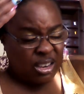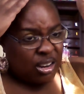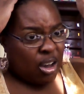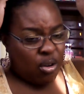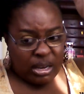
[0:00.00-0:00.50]

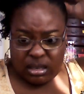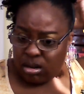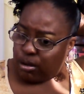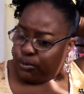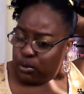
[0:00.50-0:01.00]
you know, he's
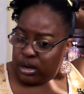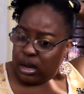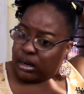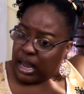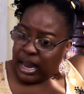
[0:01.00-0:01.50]
looking for a
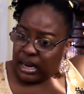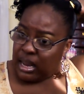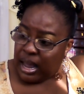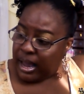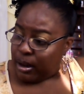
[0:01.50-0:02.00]
young
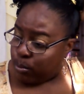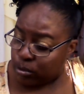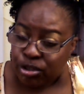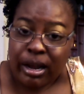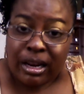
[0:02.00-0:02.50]
lady, I
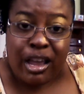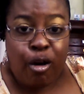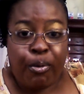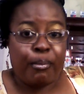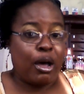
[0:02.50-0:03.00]
will try to
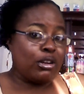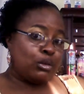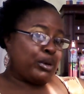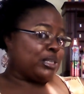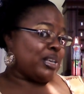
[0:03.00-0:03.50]
help him out
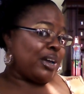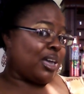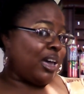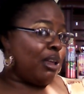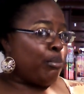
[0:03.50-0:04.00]
as best I
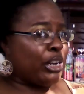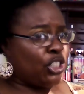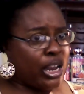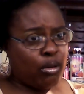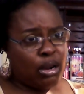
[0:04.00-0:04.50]
can by
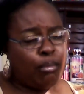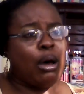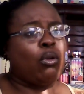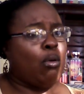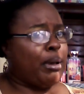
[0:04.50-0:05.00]
shouting him
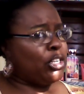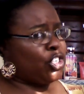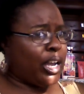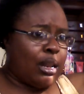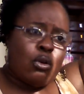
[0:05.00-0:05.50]
out on my
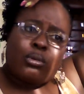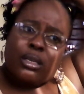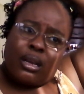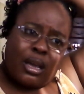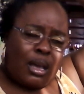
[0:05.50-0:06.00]
channels,